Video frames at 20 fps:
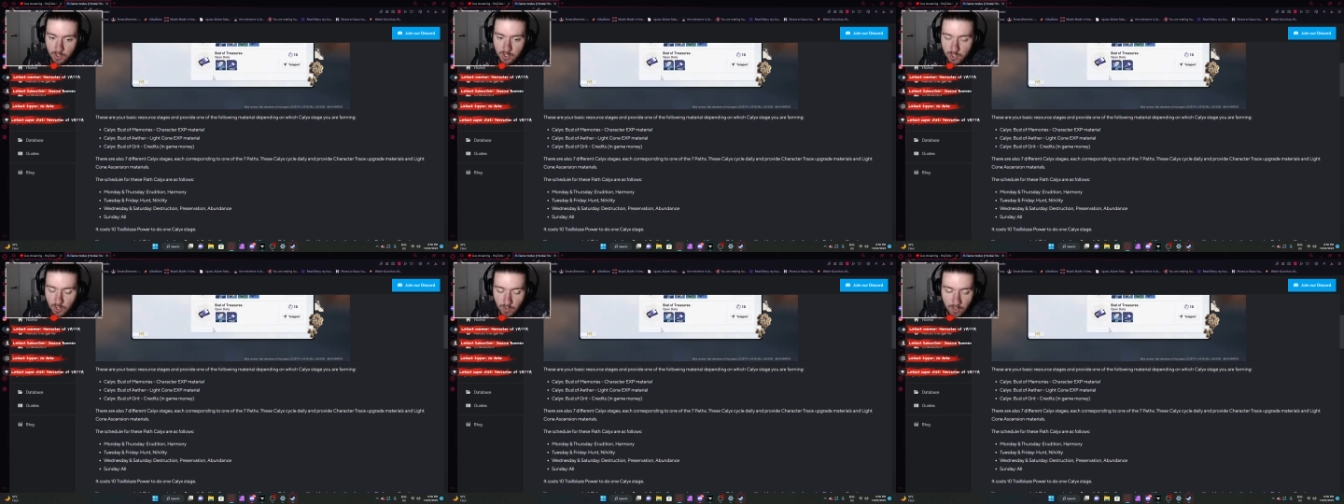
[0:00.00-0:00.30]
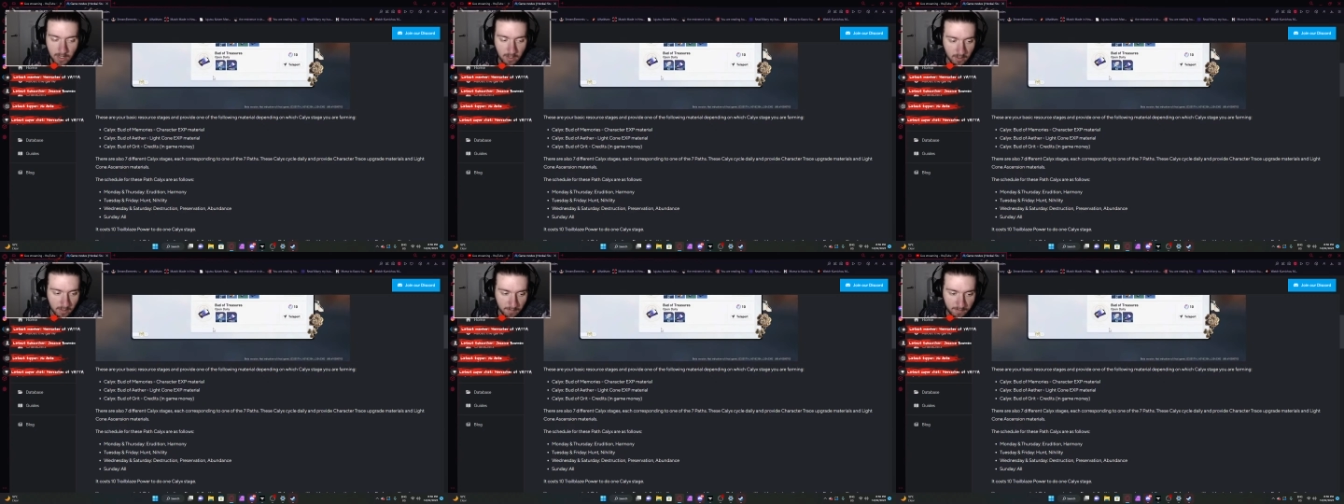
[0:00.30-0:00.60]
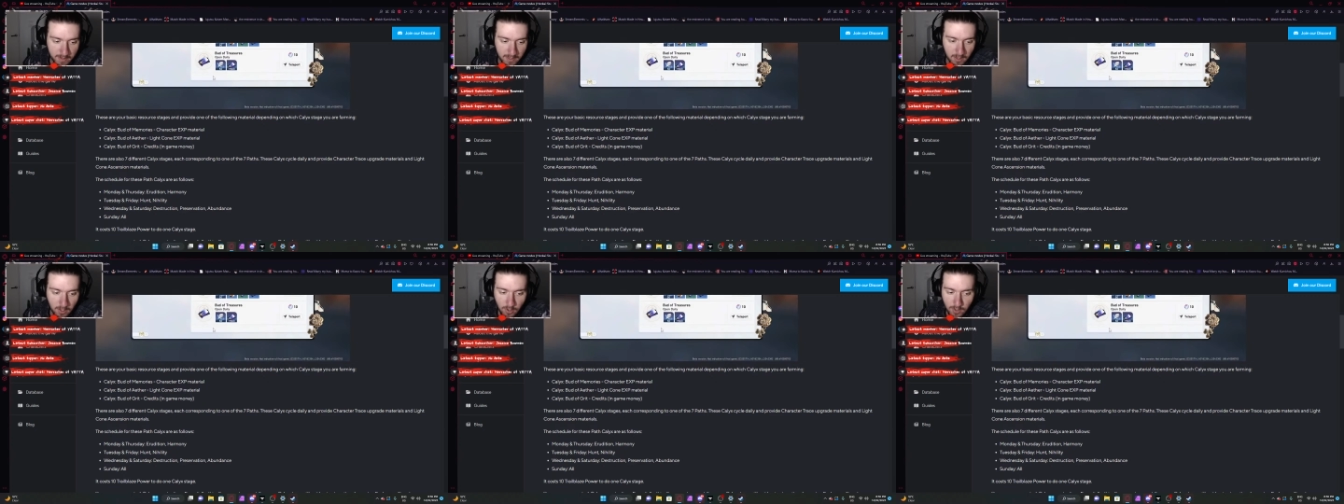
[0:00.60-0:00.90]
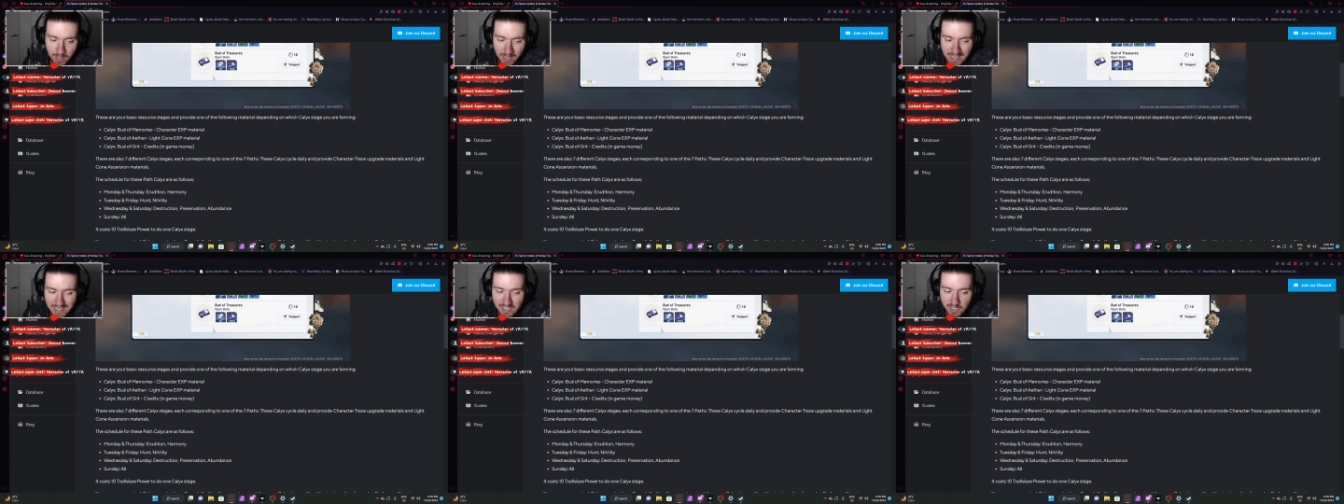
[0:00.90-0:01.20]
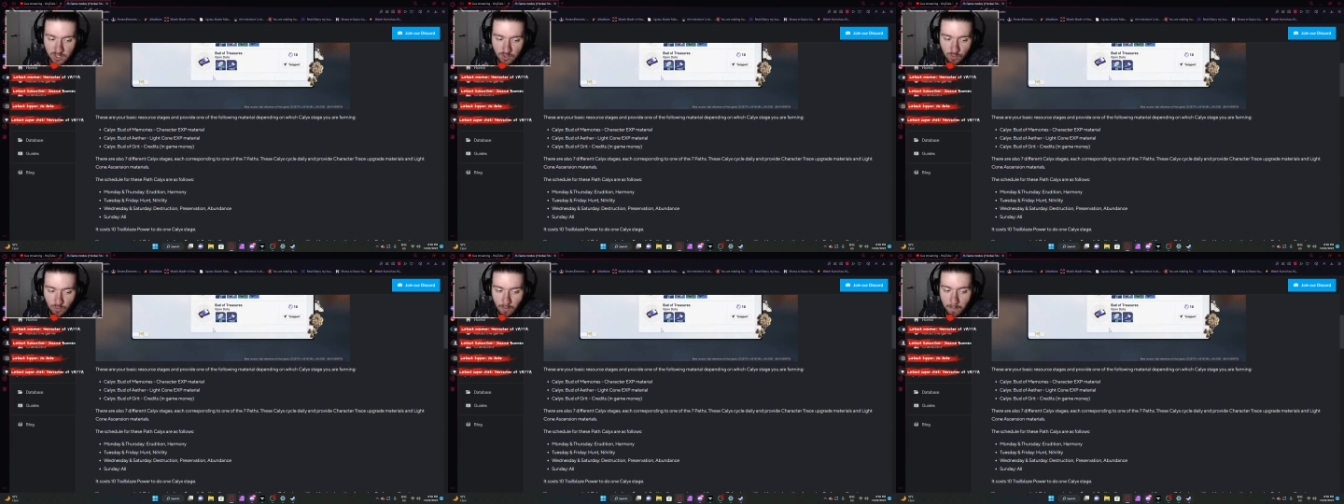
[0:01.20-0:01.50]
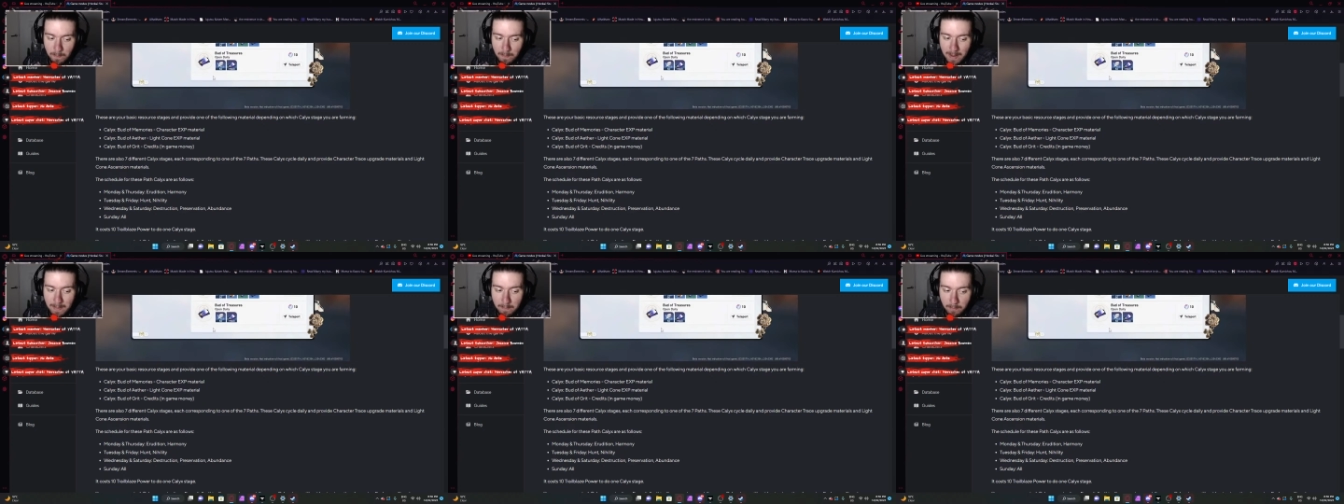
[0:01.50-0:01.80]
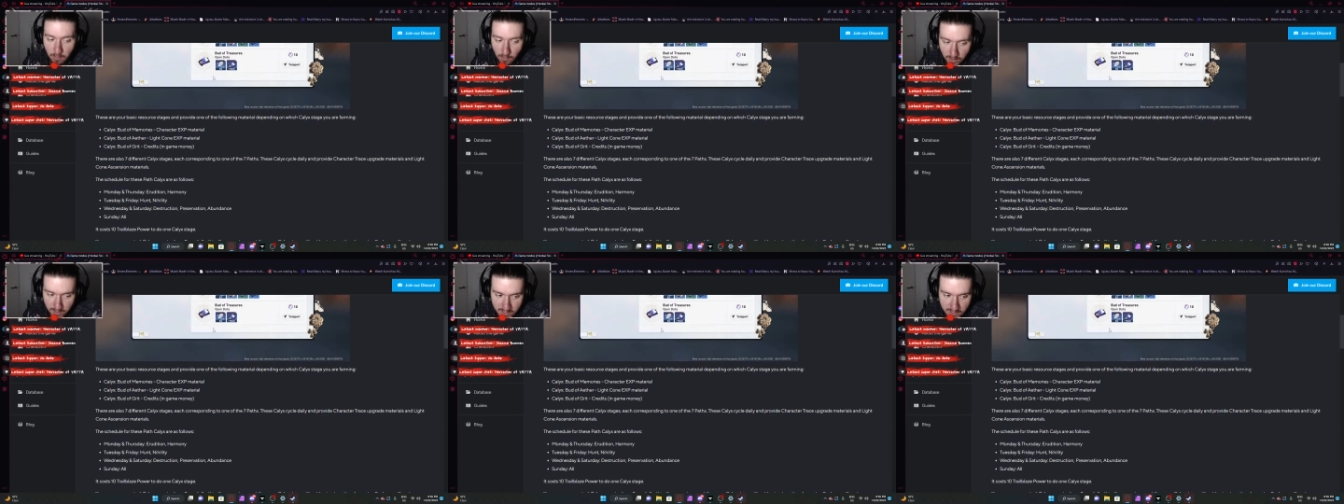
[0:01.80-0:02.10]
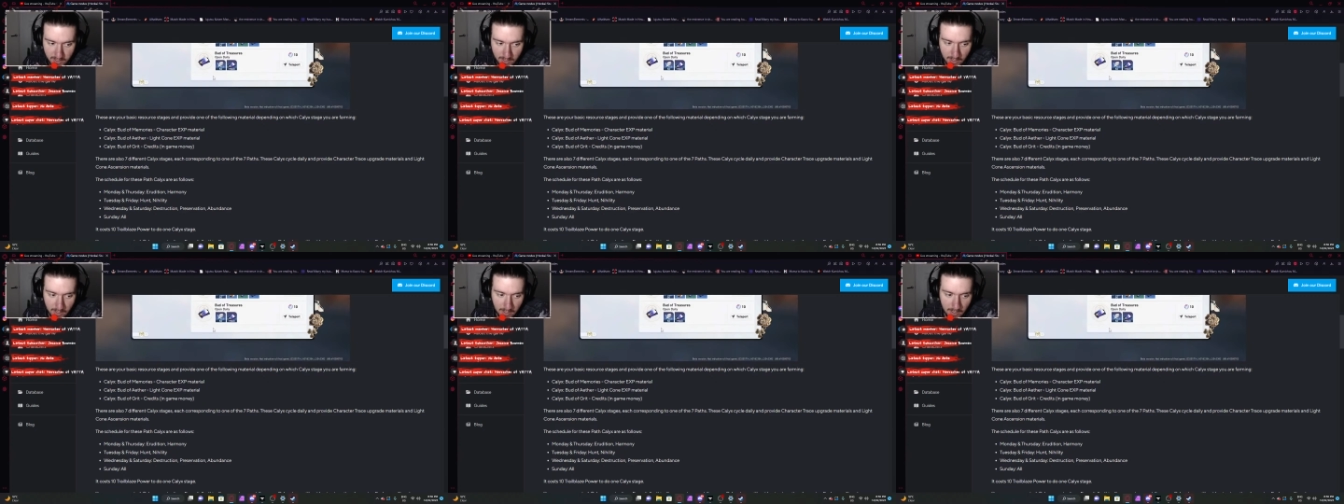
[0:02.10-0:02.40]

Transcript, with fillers: So it'll be a lot easier to remember it